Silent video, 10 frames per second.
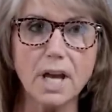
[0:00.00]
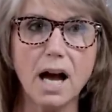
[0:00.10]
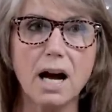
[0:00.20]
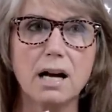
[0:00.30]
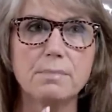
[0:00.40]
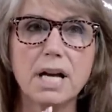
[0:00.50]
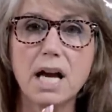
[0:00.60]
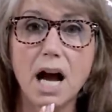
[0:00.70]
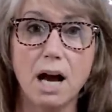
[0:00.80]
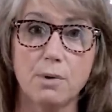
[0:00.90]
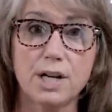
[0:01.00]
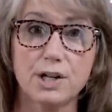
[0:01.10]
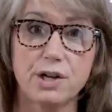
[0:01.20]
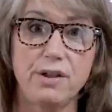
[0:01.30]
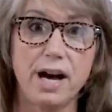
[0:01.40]
um, I want to
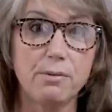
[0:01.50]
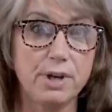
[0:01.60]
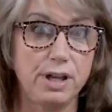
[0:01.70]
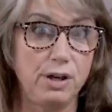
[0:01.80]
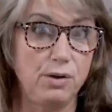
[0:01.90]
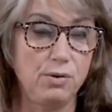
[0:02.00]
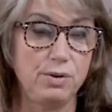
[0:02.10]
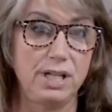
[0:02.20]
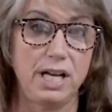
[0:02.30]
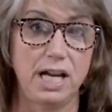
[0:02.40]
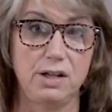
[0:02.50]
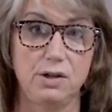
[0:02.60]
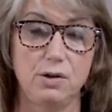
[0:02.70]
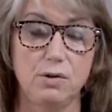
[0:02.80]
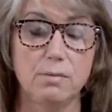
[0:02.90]
share that with you today
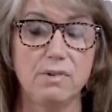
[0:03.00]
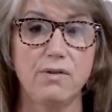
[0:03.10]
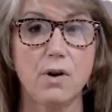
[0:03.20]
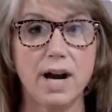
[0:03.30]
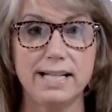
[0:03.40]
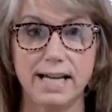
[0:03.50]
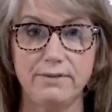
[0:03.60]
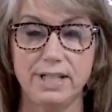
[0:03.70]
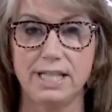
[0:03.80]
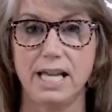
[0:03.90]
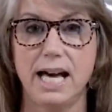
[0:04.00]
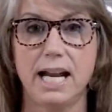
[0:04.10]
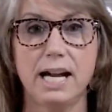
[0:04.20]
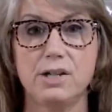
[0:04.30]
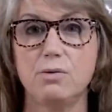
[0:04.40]
too. Before I dive into
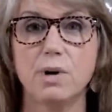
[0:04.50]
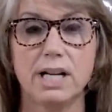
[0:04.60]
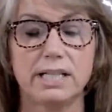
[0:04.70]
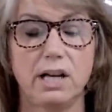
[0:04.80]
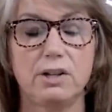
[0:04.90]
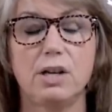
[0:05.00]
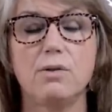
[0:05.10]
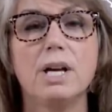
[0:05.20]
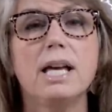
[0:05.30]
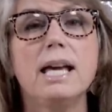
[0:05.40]
that, I do want to tell you